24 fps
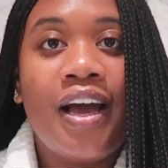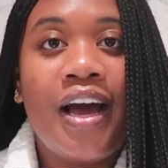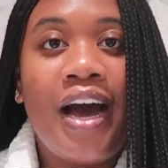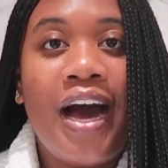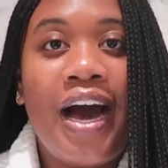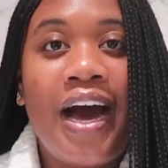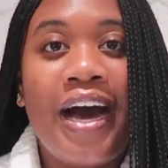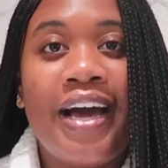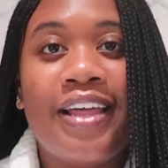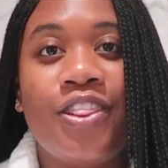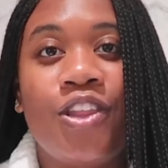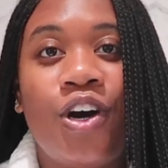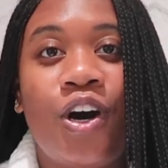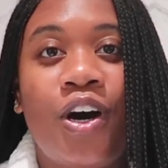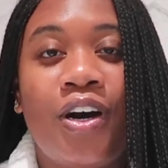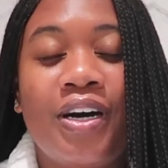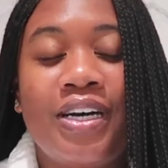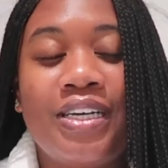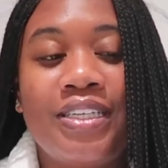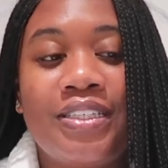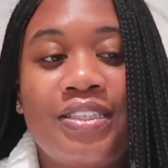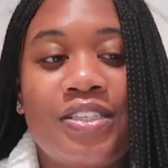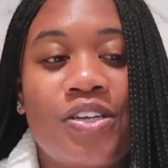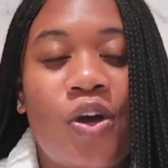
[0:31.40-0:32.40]
I
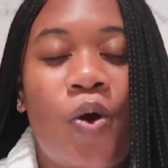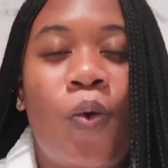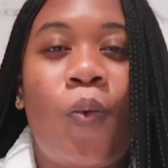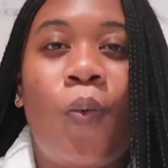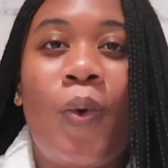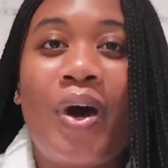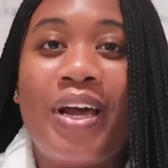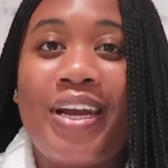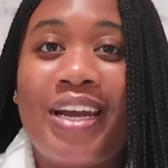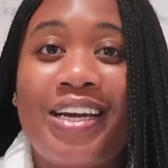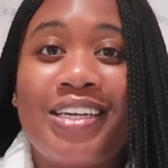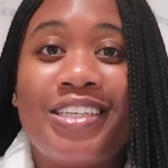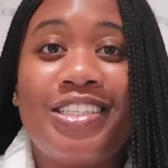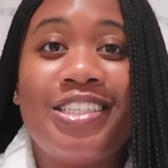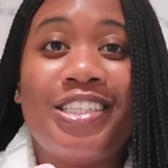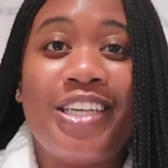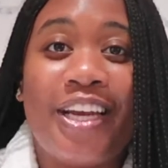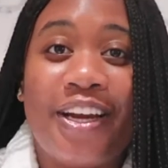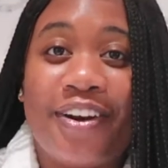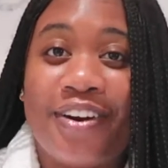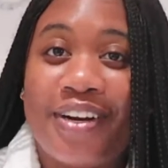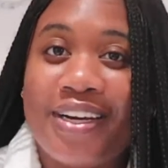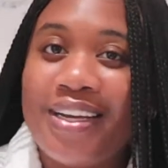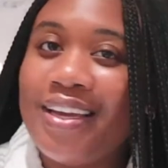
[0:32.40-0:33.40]
thought, why not
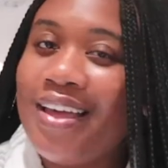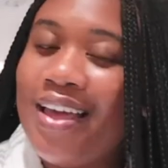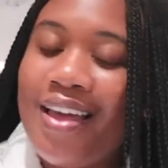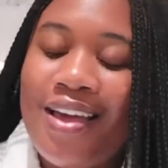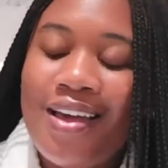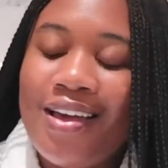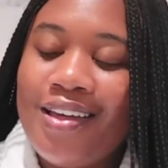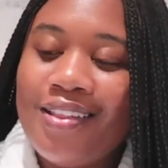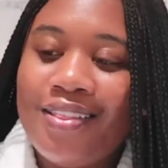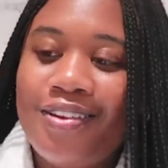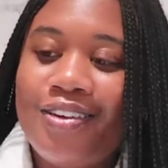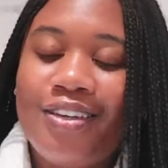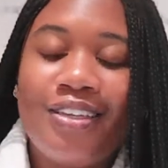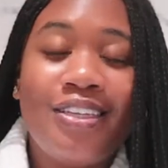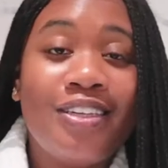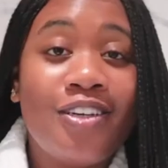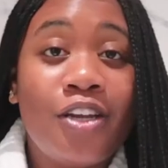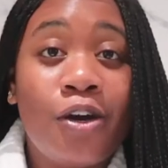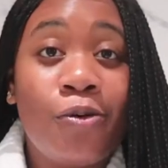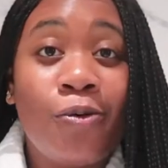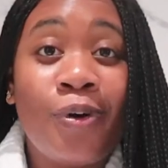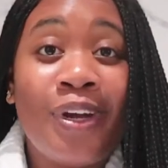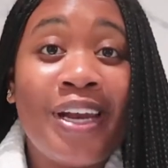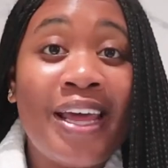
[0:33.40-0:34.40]
share it? Literally
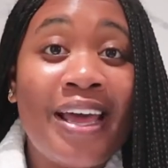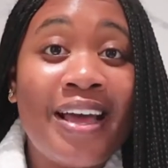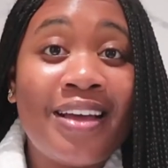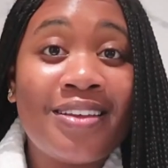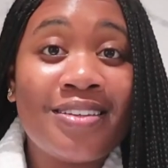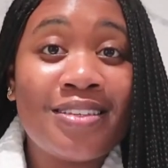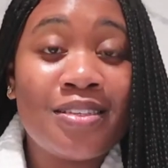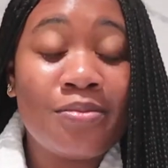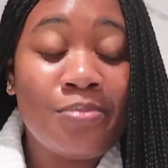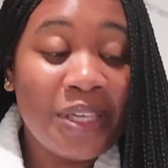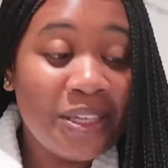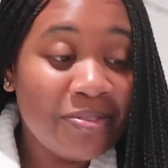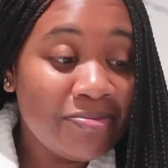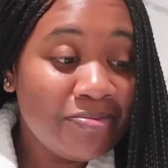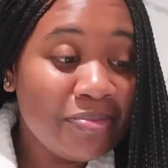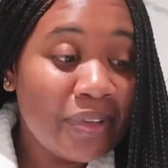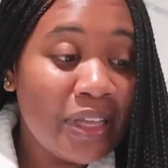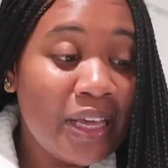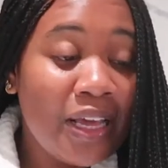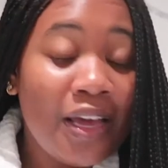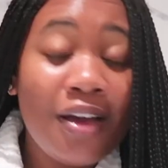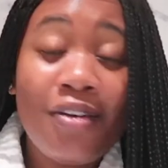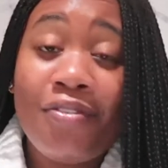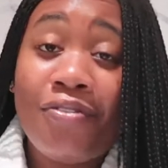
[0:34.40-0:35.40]
no one asked me
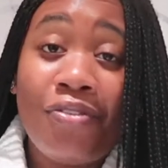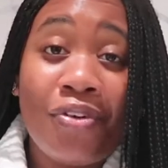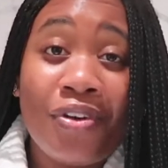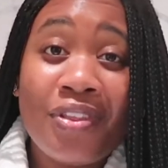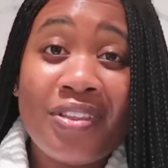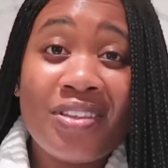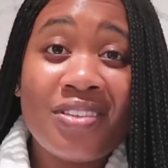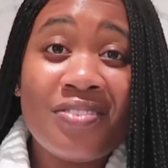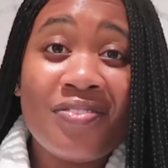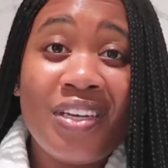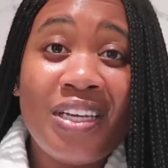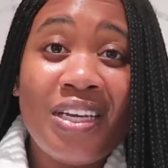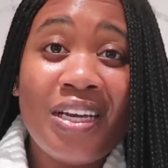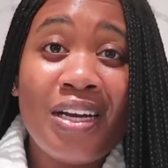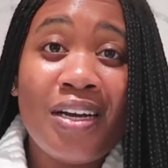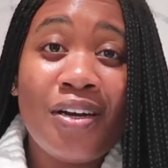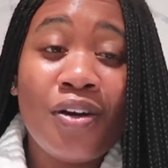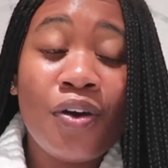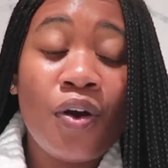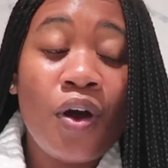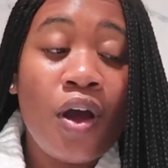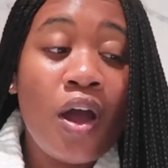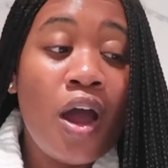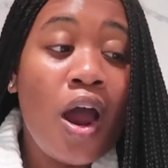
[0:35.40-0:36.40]
for this
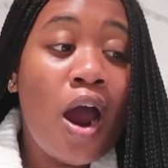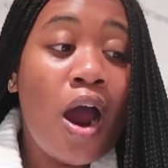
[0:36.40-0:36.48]
video.